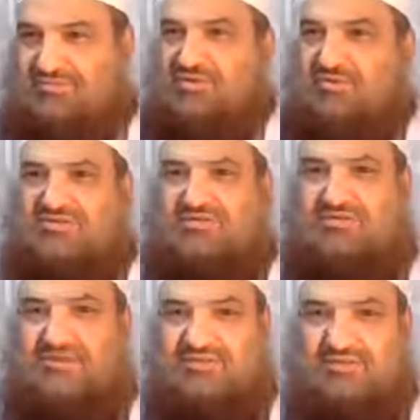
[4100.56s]
No, he wasn't in
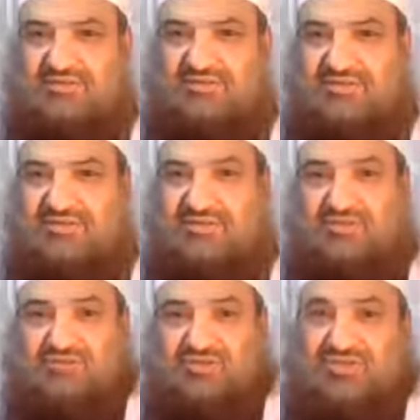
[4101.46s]
doubt. He
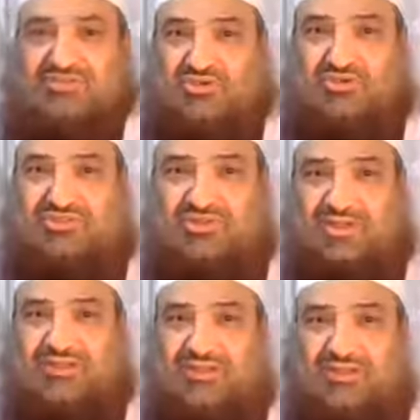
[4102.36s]
finished. Yes. He thought it was two
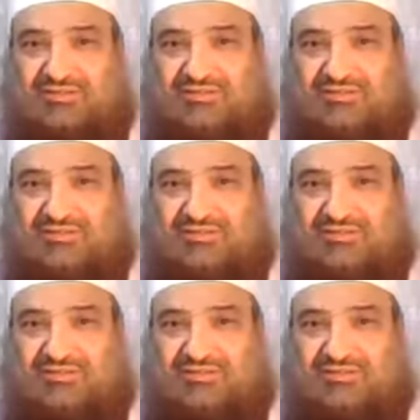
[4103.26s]
rakah.